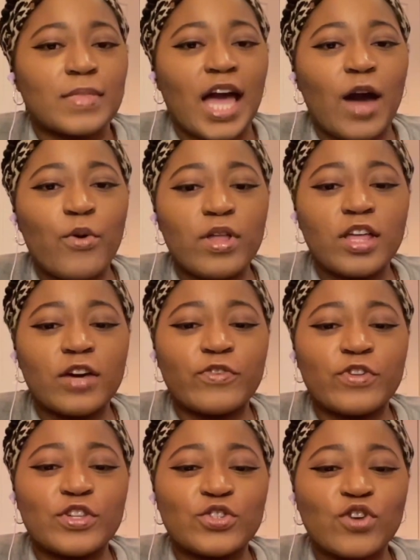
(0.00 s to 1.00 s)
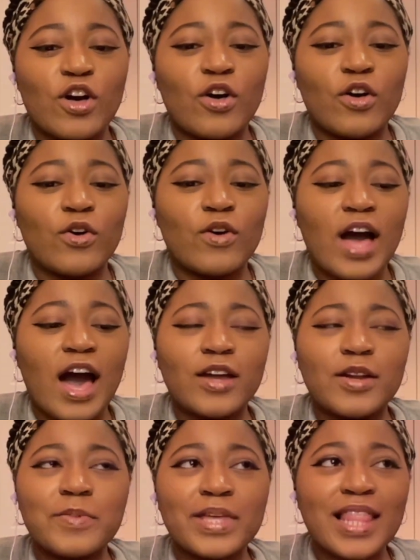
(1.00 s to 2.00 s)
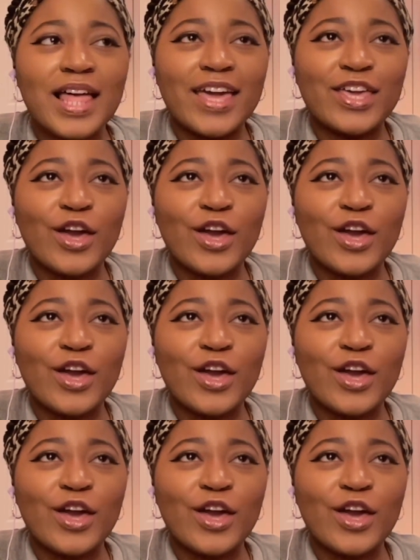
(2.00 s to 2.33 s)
I went looking for the troll. I'd have been like,